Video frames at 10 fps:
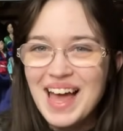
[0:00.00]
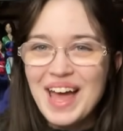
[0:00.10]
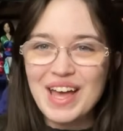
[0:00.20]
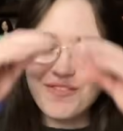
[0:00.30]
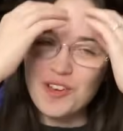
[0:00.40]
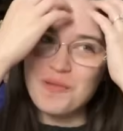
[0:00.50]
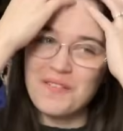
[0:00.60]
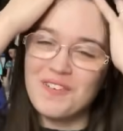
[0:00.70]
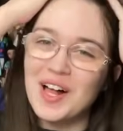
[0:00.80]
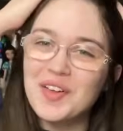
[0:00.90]
if you've been
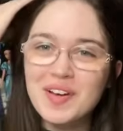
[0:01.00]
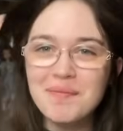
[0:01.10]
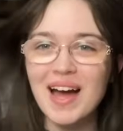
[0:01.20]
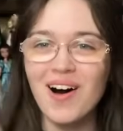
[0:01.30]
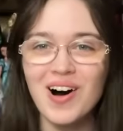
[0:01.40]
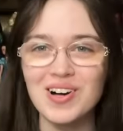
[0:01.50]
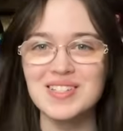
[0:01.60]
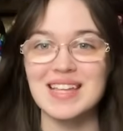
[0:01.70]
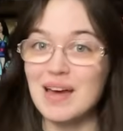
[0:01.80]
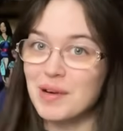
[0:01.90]
following my
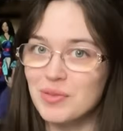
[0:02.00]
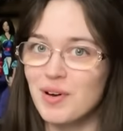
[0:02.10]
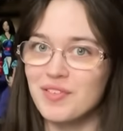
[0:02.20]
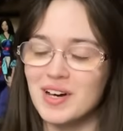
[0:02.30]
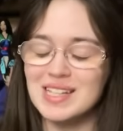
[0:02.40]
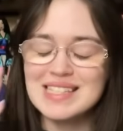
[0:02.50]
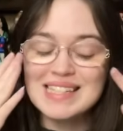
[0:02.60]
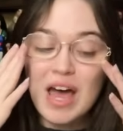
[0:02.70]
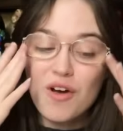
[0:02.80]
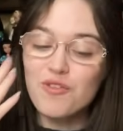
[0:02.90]
hauls and my thrift hunts
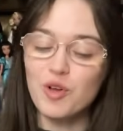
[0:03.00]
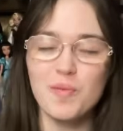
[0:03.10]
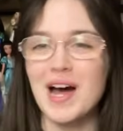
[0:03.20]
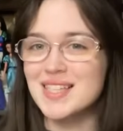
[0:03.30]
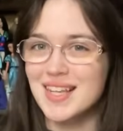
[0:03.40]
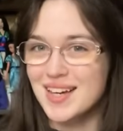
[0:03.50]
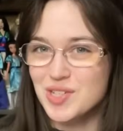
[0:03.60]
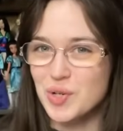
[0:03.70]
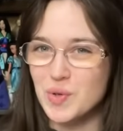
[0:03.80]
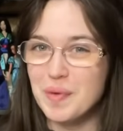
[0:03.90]
for the past like
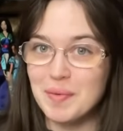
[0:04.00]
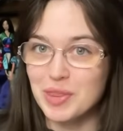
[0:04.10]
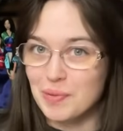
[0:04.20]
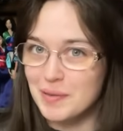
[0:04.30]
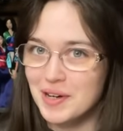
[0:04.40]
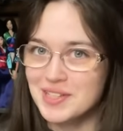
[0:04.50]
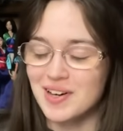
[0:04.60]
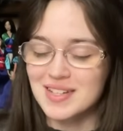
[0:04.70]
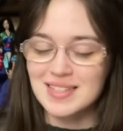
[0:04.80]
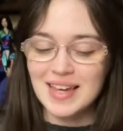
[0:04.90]
two, maybe three months,
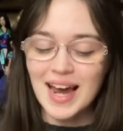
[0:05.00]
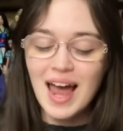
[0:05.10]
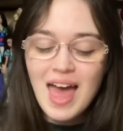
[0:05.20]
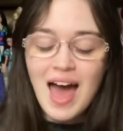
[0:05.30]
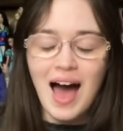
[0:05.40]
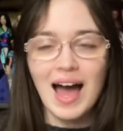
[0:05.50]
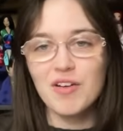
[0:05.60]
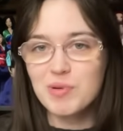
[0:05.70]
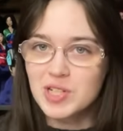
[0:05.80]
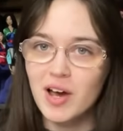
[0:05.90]
honestly, I've
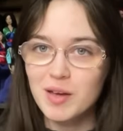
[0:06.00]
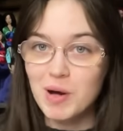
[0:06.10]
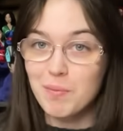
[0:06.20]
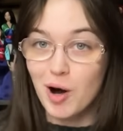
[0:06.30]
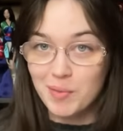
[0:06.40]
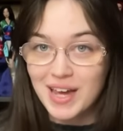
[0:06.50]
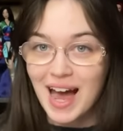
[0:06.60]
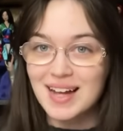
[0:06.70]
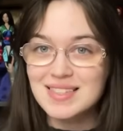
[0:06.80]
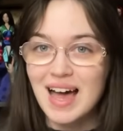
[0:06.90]
been talking about Barbie
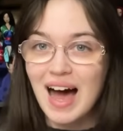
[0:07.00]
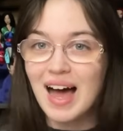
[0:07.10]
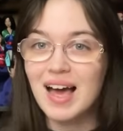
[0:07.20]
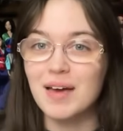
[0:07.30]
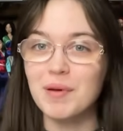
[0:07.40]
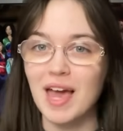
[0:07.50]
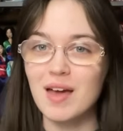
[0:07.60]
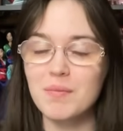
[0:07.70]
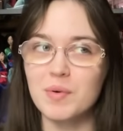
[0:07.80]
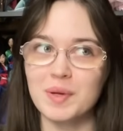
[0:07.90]
cats. I
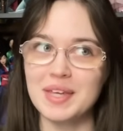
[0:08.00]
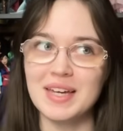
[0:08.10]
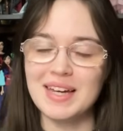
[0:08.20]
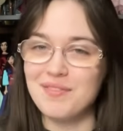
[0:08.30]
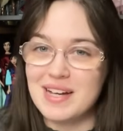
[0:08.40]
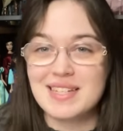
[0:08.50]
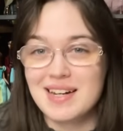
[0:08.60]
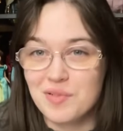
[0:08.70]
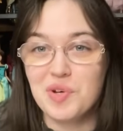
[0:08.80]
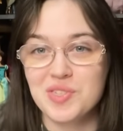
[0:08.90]
became really invested
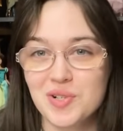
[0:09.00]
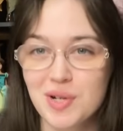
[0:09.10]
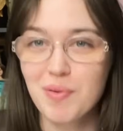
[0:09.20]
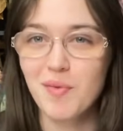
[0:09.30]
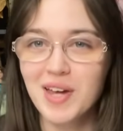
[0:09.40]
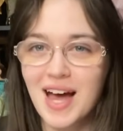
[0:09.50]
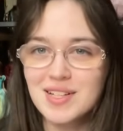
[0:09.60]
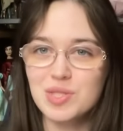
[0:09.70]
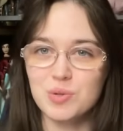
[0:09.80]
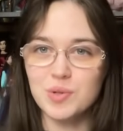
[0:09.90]
in researching Barbie
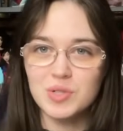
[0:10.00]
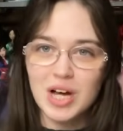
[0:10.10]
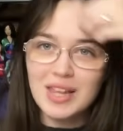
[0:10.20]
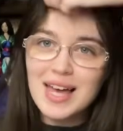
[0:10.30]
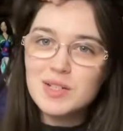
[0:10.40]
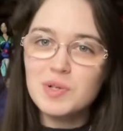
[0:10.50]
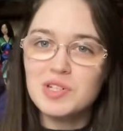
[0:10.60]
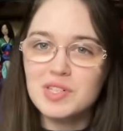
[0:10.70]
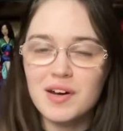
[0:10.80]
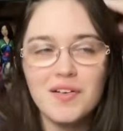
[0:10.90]
cats through Dollect, which
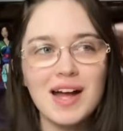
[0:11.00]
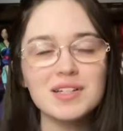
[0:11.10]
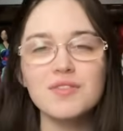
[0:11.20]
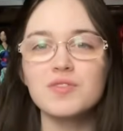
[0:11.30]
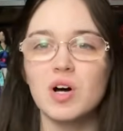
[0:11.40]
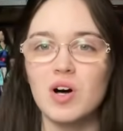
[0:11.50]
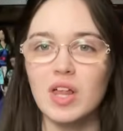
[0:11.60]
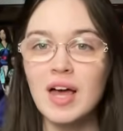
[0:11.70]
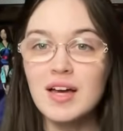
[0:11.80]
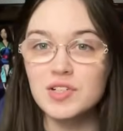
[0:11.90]
is an interactive
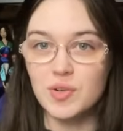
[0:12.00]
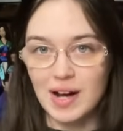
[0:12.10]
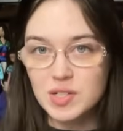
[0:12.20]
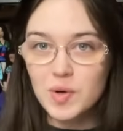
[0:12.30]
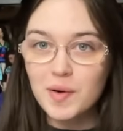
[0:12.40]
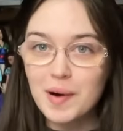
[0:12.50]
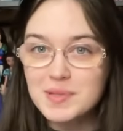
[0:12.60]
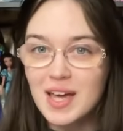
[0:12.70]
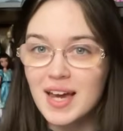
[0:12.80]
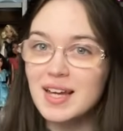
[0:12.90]
doll directory
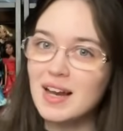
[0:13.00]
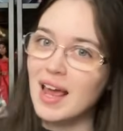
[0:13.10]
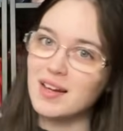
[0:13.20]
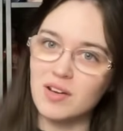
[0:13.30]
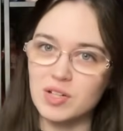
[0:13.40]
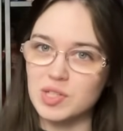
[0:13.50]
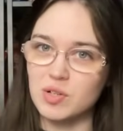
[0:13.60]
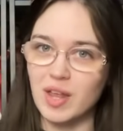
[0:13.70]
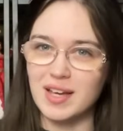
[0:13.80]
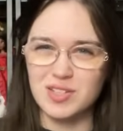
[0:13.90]
website and also
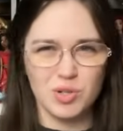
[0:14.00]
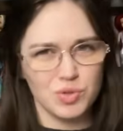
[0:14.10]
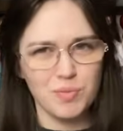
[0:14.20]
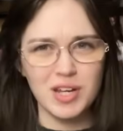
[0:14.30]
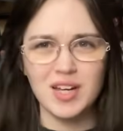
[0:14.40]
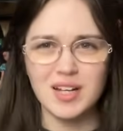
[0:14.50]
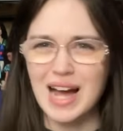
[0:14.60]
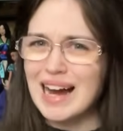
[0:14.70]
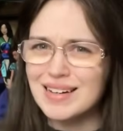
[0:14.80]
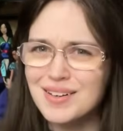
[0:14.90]
like a social media
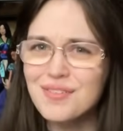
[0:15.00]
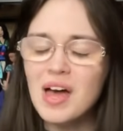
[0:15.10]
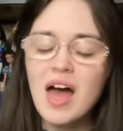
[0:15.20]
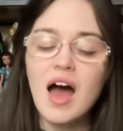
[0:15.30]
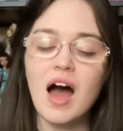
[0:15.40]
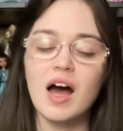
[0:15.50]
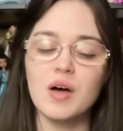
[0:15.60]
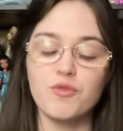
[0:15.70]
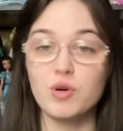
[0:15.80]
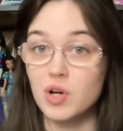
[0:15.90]
kind of uh,
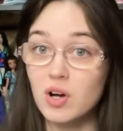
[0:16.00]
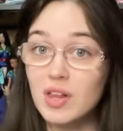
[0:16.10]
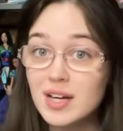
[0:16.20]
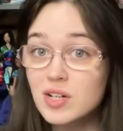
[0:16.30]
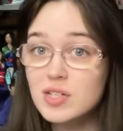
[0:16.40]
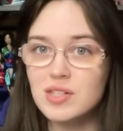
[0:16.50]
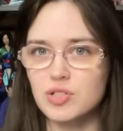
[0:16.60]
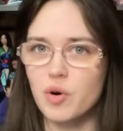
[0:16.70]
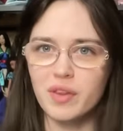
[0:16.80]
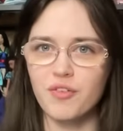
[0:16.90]
for doll collectors. It's
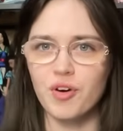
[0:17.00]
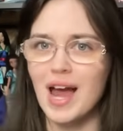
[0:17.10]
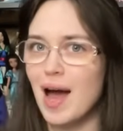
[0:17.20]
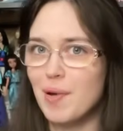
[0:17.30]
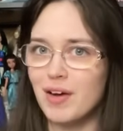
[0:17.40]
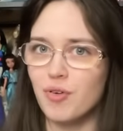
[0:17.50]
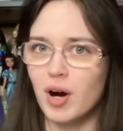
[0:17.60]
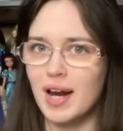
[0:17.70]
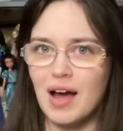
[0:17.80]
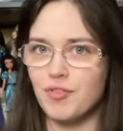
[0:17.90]
totally free. I pay for
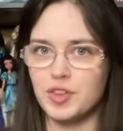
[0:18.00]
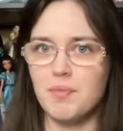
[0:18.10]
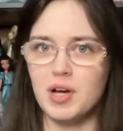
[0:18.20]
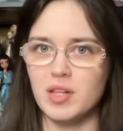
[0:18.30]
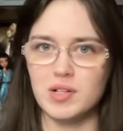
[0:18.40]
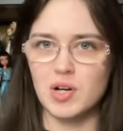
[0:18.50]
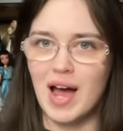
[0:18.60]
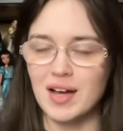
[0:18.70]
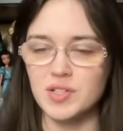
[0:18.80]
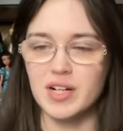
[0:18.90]
it. I foot the bill. There's no
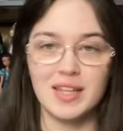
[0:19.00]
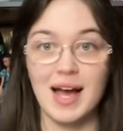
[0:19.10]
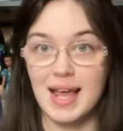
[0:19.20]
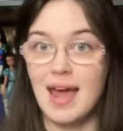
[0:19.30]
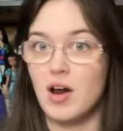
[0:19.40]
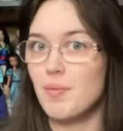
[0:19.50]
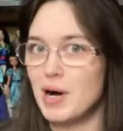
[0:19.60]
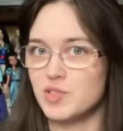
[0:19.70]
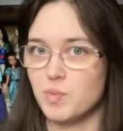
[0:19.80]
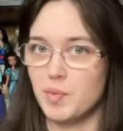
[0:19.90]
ads or anything. I cannot
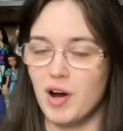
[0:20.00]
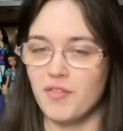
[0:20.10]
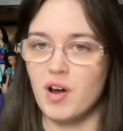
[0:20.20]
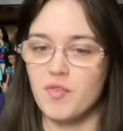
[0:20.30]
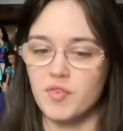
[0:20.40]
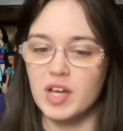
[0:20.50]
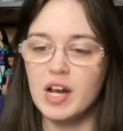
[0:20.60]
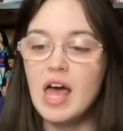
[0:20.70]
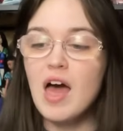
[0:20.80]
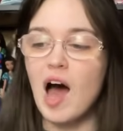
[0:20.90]
possibly profit off of it.
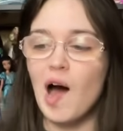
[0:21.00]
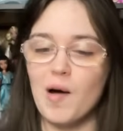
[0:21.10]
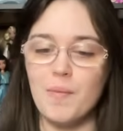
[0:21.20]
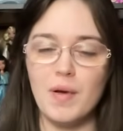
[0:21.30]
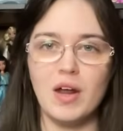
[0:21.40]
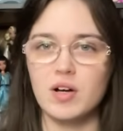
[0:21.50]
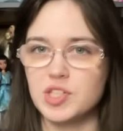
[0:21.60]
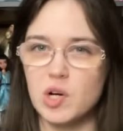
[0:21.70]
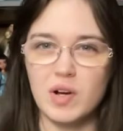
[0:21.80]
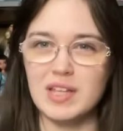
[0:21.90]
Um, and
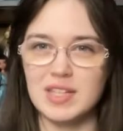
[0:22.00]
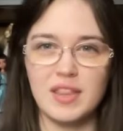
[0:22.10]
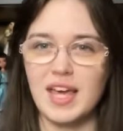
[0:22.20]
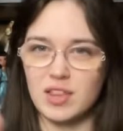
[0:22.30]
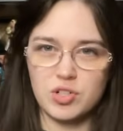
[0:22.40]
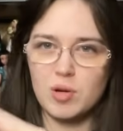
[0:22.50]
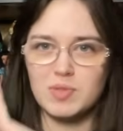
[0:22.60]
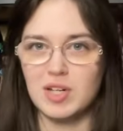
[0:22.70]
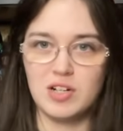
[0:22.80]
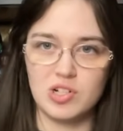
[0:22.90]
also it's in like the terms
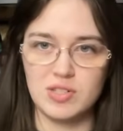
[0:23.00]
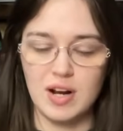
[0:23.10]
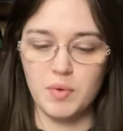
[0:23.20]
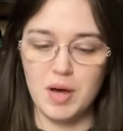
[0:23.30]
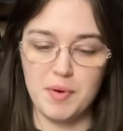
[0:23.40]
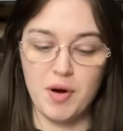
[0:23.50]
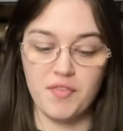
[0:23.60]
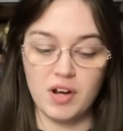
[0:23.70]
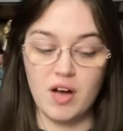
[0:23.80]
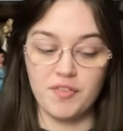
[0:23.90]
and conditions that I will not be
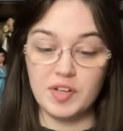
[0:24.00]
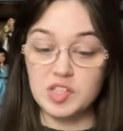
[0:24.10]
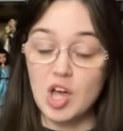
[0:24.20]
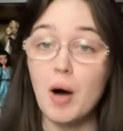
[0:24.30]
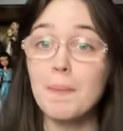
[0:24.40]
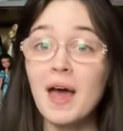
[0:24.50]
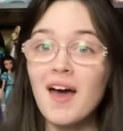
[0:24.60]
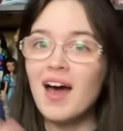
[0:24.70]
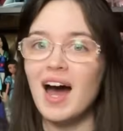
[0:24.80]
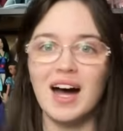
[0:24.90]
profiting off of it. So
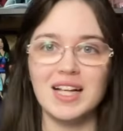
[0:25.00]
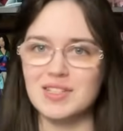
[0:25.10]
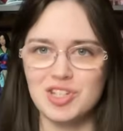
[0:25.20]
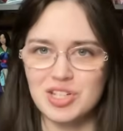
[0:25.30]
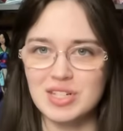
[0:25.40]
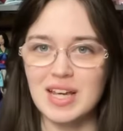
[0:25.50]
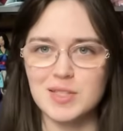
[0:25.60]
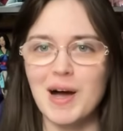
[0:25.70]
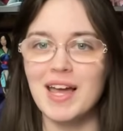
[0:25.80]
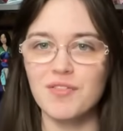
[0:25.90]
uh, it's just, it's
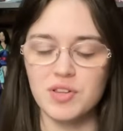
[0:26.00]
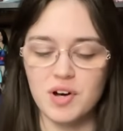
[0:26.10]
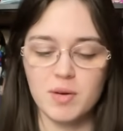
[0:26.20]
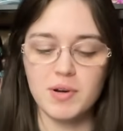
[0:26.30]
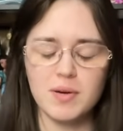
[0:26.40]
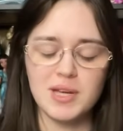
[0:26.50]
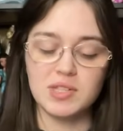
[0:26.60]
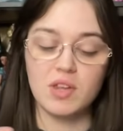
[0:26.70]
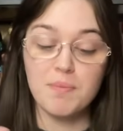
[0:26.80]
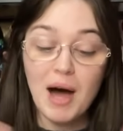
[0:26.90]
my gift to the doll community
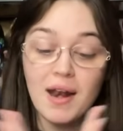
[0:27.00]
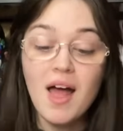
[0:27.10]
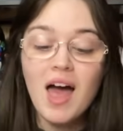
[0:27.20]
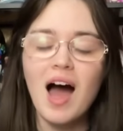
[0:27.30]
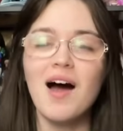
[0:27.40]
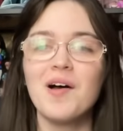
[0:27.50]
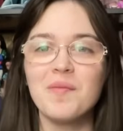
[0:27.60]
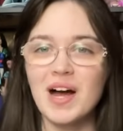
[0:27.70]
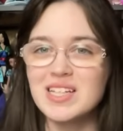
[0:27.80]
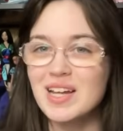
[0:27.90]
basically. But um,
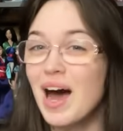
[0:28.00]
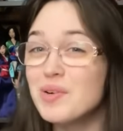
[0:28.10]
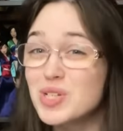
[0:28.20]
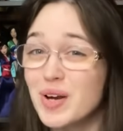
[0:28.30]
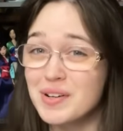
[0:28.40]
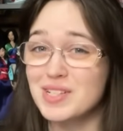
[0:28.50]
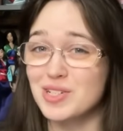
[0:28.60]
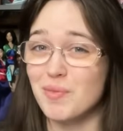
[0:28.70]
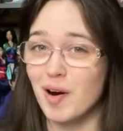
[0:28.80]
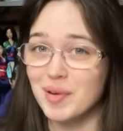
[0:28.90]
I did, I was doing research
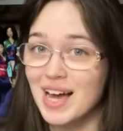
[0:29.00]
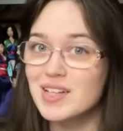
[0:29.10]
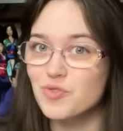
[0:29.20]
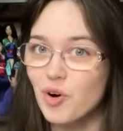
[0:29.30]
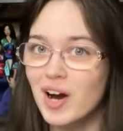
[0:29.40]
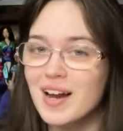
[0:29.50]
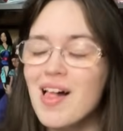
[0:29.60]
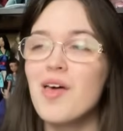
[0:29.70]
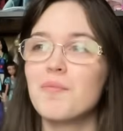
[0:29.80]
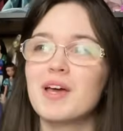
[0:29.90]
on Barbie cats for it
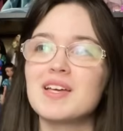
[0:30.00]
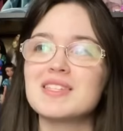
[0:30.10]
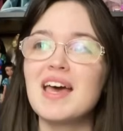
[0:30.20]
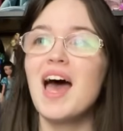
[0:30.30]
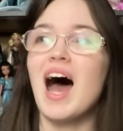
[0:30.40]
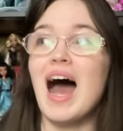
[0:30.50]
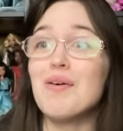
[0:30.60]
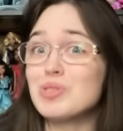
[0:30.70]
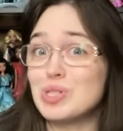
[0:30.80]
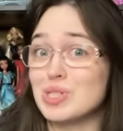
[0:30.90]
because I
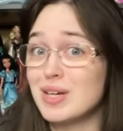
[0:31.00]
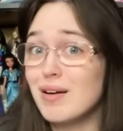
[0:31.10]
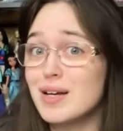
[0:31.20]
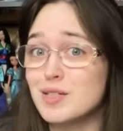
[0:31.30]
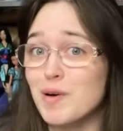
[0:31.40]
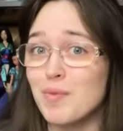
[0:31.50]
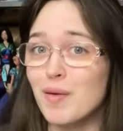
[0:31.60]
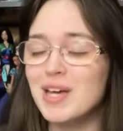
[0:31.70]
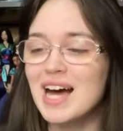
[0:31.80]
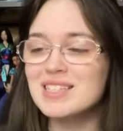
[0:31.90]
was just curious about
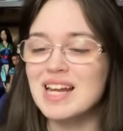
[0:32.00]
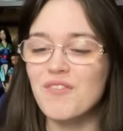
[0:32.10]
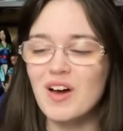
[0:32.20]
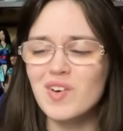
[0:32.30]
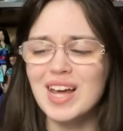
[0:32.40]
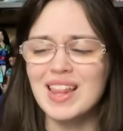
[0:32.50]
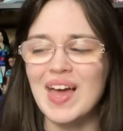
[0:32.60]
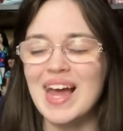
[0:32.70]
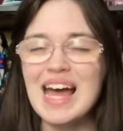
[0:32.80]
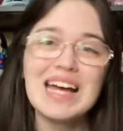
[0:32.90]
Barbie cats and I found a
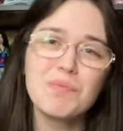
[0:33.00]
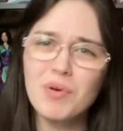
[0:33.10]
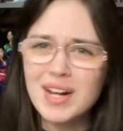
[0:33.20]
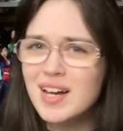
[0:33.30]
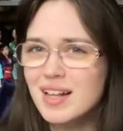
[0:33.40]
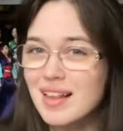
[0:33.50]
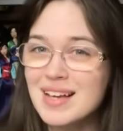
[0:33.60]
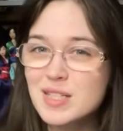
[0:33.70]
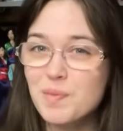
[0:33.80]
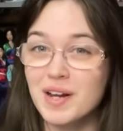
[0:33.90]
like pretty good
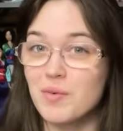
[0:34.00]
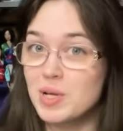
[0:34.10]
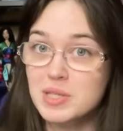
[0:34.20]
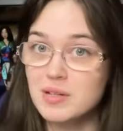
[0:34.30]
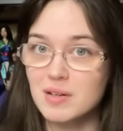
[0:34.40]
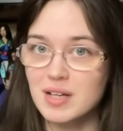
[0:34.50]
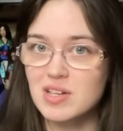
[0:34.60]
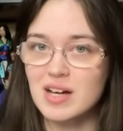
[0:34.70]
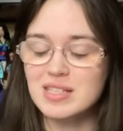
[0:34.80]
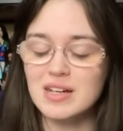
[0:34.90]
list, but it wasn't
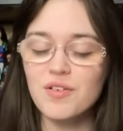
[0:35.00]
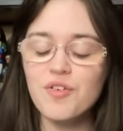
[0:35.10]
exhaustive.